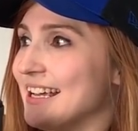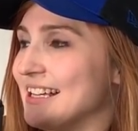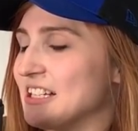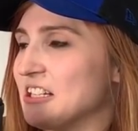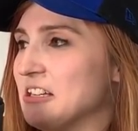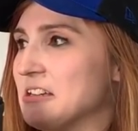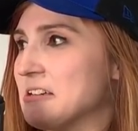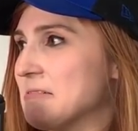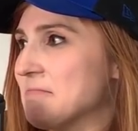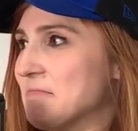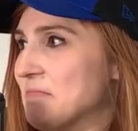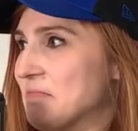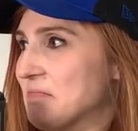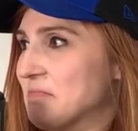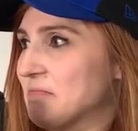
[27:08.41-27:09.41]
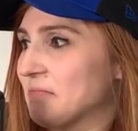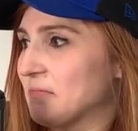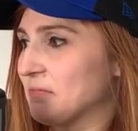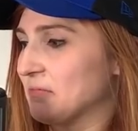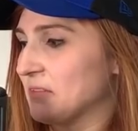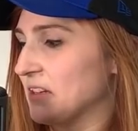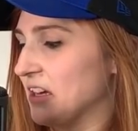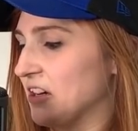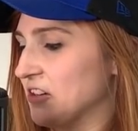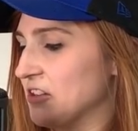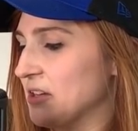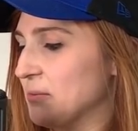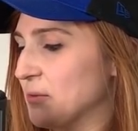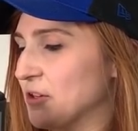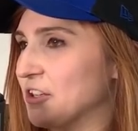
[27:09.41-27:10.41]
It's like, are
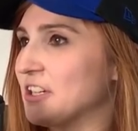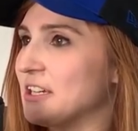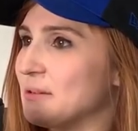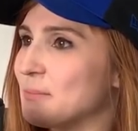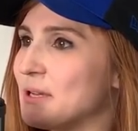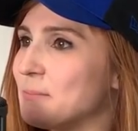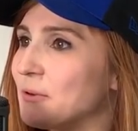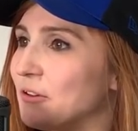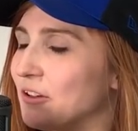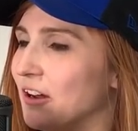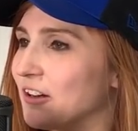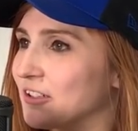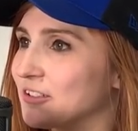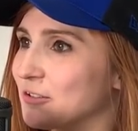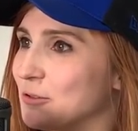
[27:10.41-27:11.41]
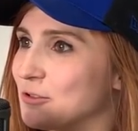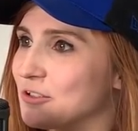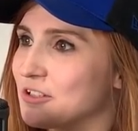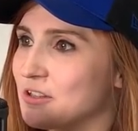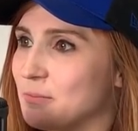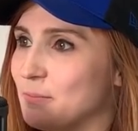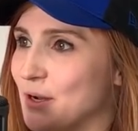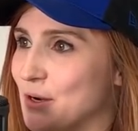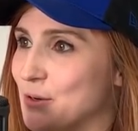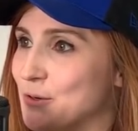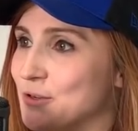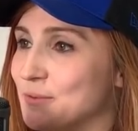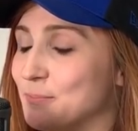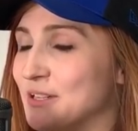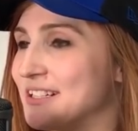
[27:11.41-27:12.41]
they working people hardcore to the
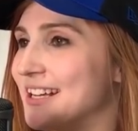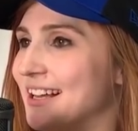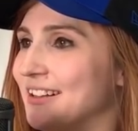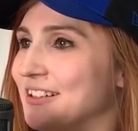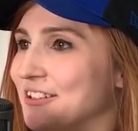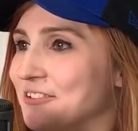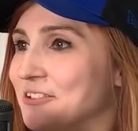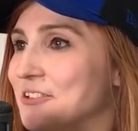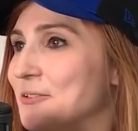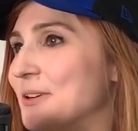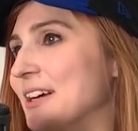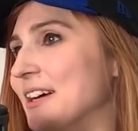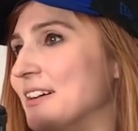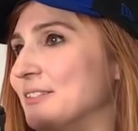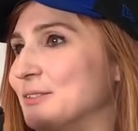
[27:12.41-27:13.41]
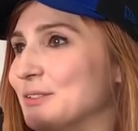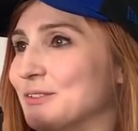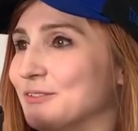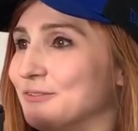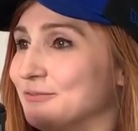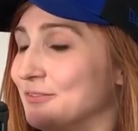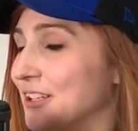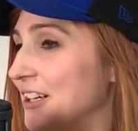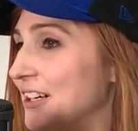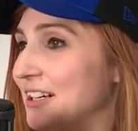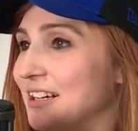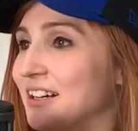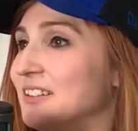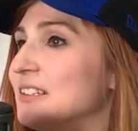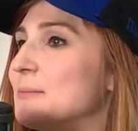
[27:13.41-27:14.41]
bone, yeah. but telling you you have uh,
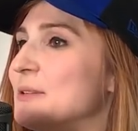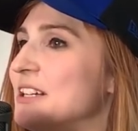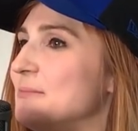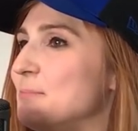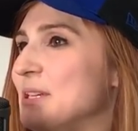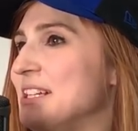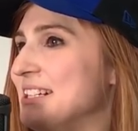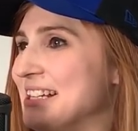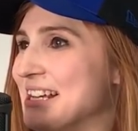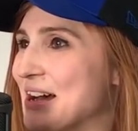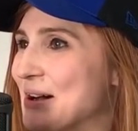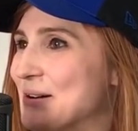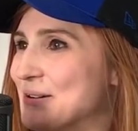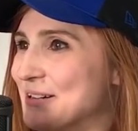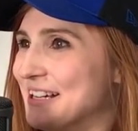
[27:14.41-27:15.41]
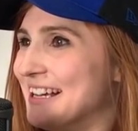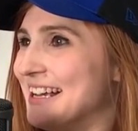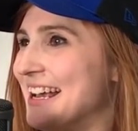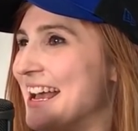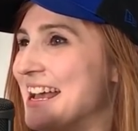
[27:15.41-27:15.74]
unlimited P T O right.